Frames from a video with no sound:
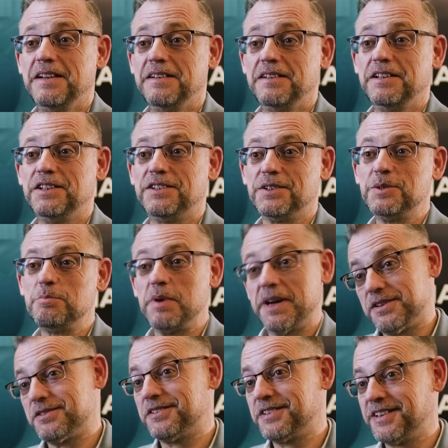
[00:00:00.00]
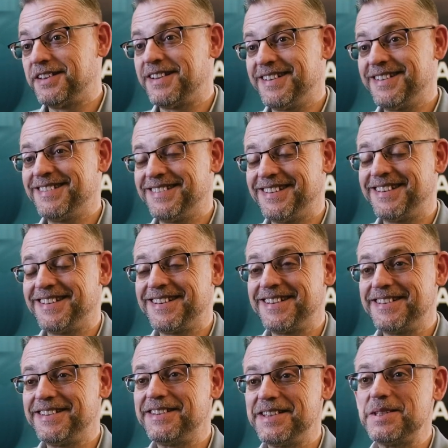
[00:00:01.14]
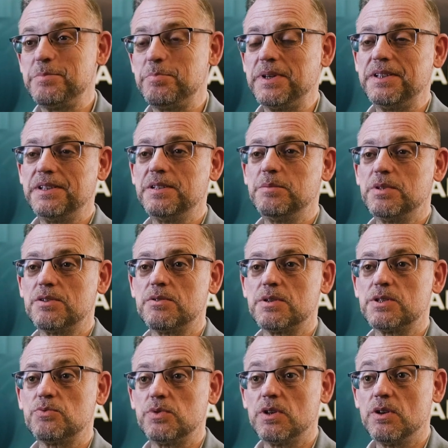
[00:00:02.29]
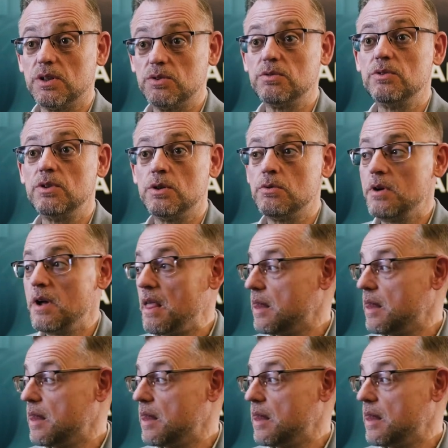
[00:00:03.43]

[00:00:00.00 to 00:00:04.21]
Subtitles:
it turned better than I anticipated, because we got to know